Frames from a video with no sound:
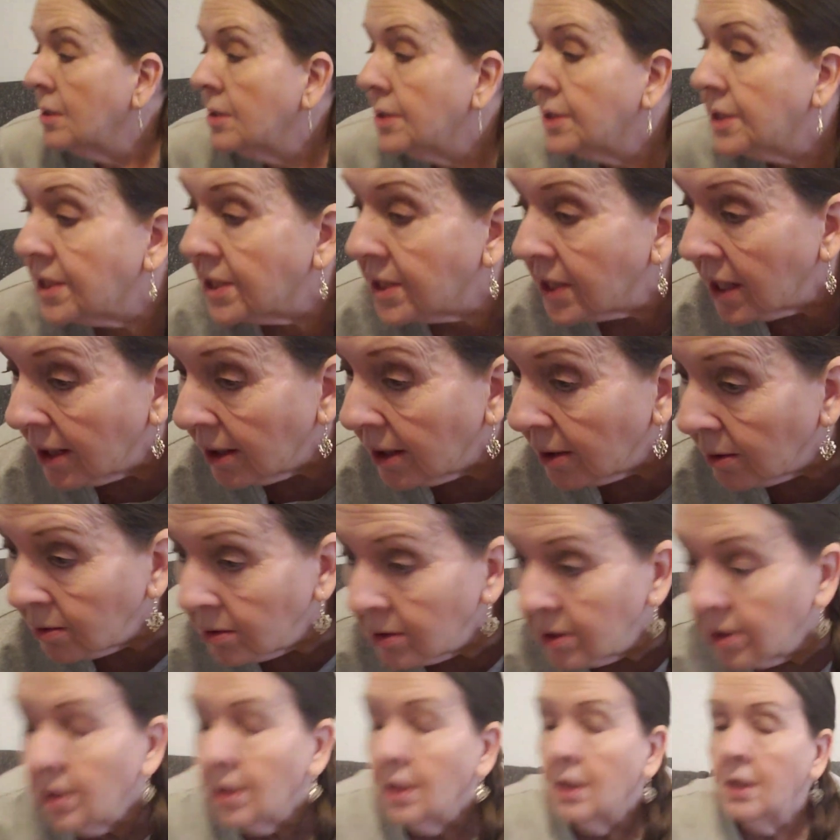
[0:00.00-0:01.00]
So
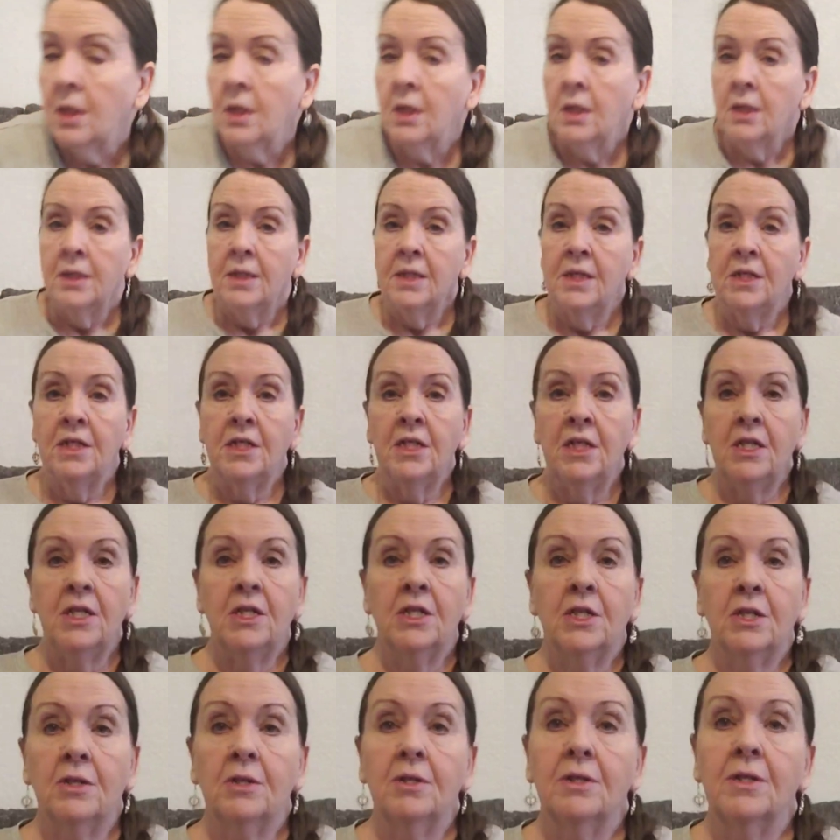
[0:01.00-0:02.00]
these
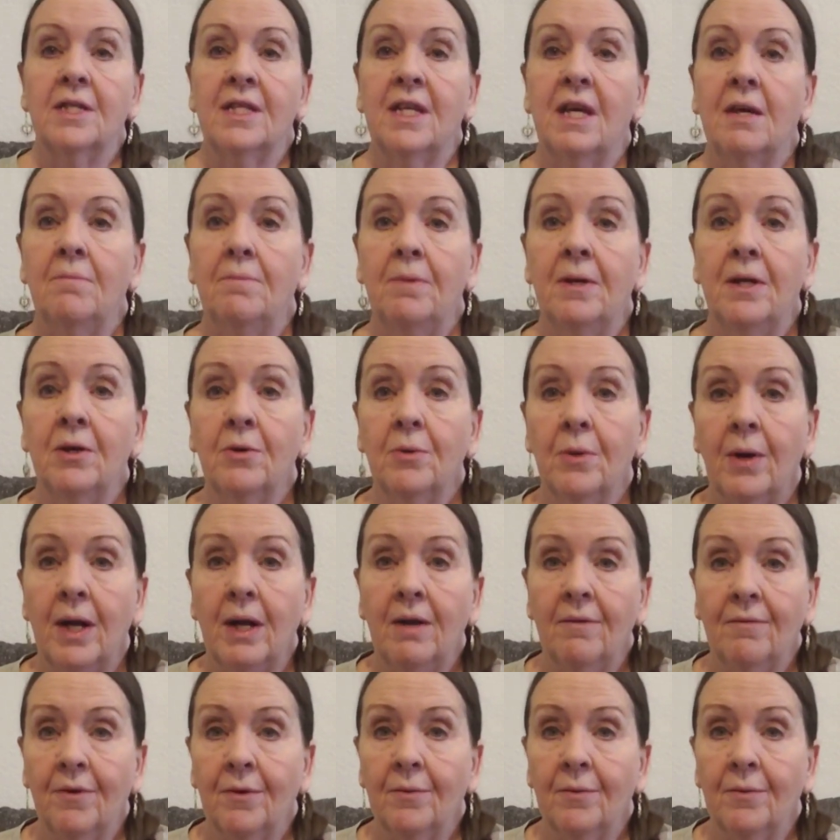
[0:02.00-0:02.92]
t-shirts have been great